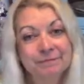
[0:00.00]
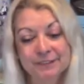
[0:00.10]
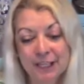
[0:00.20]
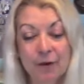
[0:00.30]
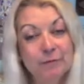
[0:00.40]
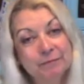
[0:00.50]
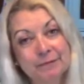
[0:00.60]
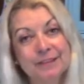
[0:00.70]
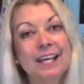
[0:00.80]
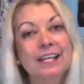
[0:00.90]
So
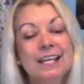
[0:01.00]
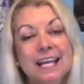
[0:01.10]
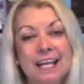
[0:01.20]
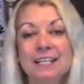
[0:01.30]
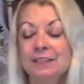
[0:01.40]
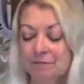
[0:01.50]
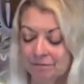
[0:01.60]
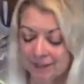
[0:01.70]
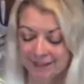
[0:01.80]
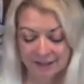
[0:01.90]
you get
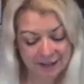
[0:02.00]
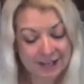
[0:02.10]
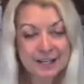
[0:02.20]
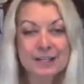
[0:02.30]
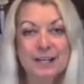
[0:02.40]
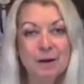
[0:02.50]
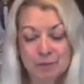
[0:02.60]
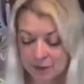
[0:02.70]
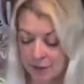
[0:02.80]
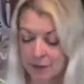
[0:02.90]

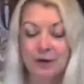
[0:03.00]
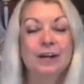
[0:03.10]
double your